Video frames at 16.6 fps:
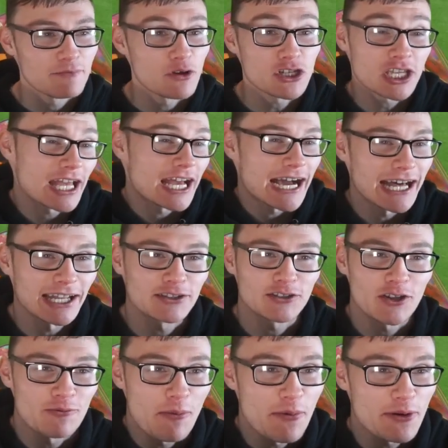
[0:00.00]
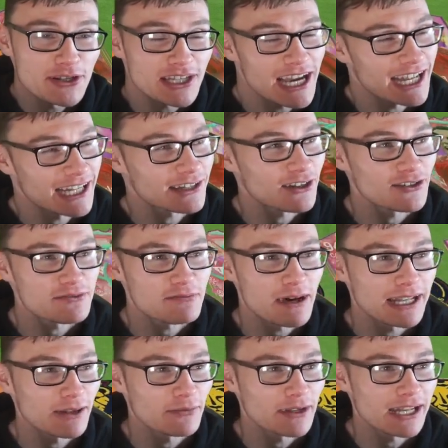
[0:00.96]
Musiala doing what Musiala does,
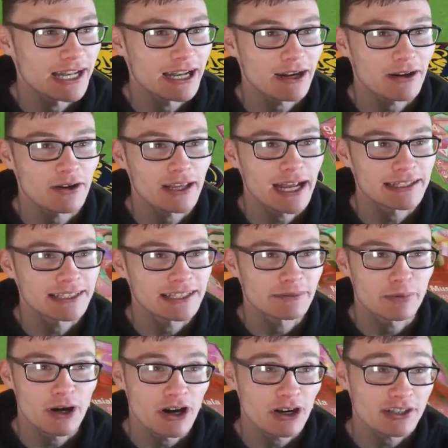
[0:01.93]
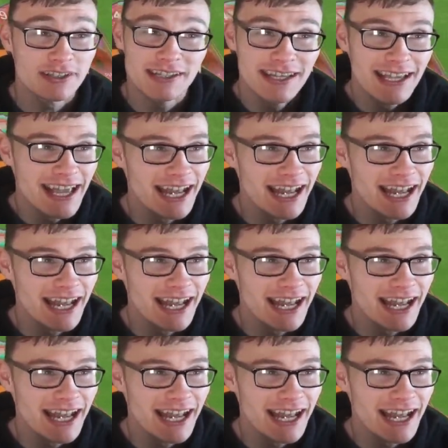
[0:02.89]
man. Lovely little croquette in the box.